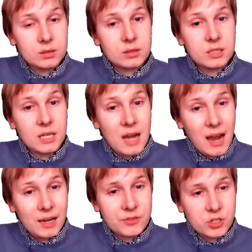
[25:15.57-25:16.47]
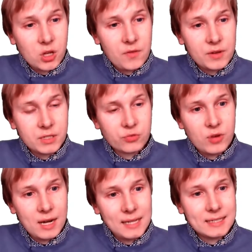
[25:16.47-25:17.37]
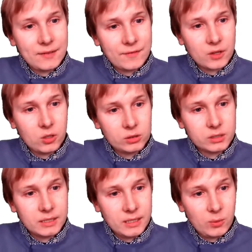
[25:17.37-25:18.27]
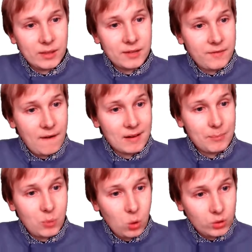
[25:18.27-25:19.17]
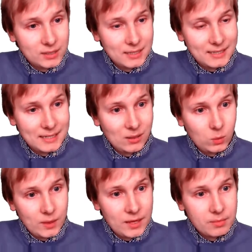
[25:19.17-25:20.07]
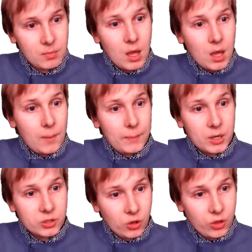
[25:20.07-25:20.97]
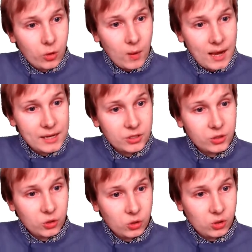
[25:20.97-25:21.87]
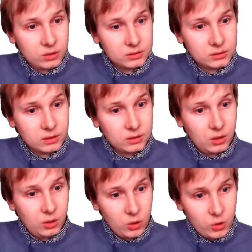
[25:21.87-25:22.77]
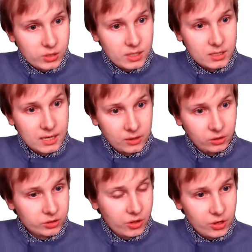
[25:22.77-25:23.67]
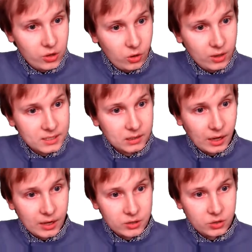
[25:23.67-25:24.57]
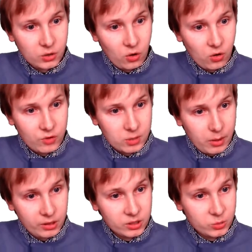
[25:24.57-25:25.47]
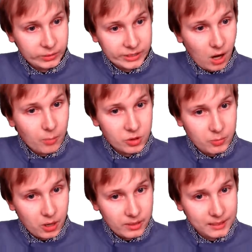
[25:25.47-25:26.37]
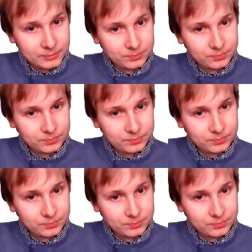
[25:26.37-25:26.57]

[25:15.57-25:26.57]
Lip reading: Denial of service is really difficult to deal with and very important to deal with, because otherwise you'll lose the signal to the noise and your respondents will stop responding.